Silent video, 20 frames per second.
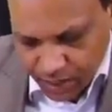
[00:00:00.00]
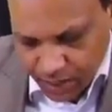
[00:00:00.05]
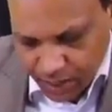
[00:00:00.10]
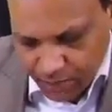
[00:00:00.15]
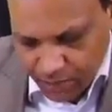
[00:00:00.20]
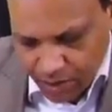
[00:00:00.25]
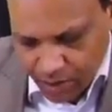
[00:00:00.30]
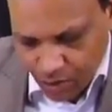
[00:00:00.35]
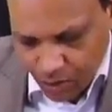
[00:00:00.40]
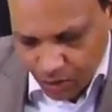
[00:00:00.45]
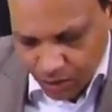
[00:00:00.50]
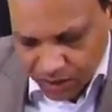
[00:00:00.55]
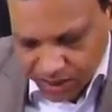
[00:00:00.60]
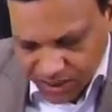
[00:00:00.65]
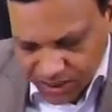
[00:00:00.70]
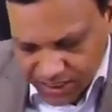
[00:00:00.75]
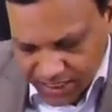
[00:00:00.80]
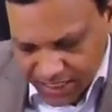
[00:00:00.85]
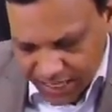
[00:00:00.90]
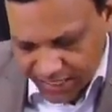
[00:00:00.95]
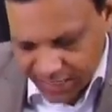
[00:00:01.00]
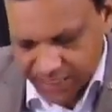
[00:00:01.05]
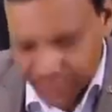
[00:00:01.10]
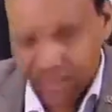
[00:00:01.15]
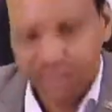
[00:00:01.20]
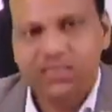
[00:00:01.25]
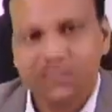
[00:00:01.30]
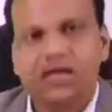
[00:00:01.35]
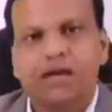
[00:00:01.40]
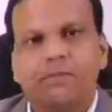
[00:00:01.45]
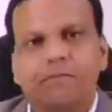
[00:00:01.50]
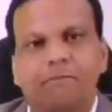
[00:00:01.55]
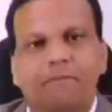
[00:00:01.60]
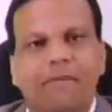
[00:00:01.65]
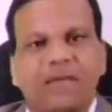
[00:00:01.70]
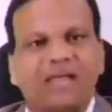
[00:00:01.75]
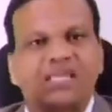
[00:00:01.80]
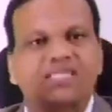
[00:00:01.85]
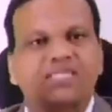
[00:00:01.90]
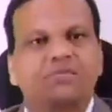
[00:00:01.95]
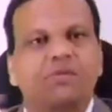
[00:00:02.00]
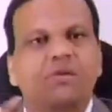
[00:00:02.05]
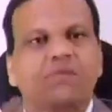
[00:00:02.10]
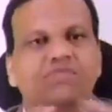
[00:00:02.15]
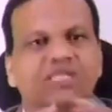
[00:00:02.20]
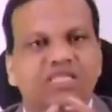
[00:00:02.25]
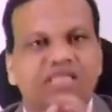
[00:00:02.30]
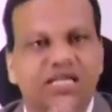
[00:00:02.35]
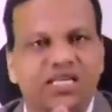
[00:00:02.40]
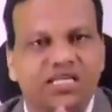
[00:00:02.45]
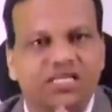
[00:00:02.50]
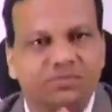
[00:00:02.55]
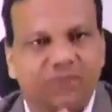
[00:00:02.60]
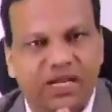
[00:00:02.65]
Among all these statins, maximum CNS